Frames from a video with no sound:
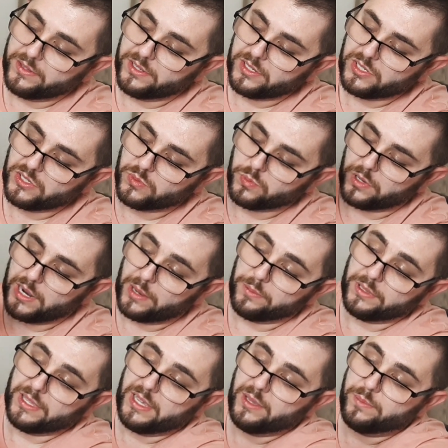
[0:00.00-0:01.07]
This is where I
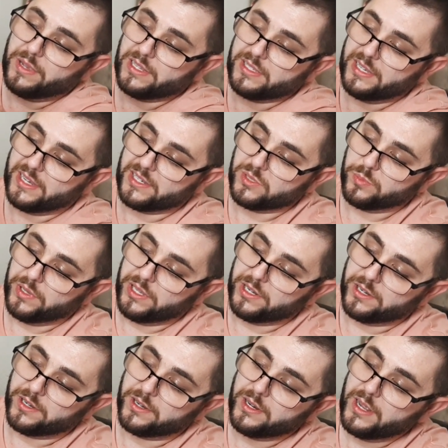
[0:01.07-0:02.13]
would keep my test
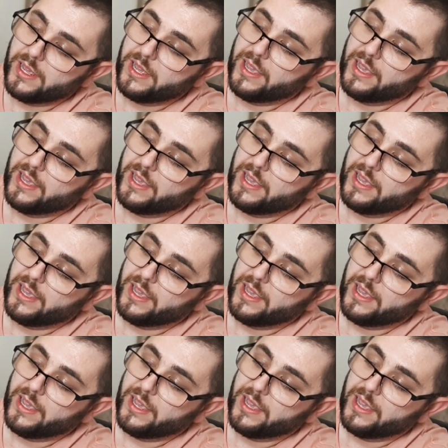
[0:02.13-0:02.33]
meter.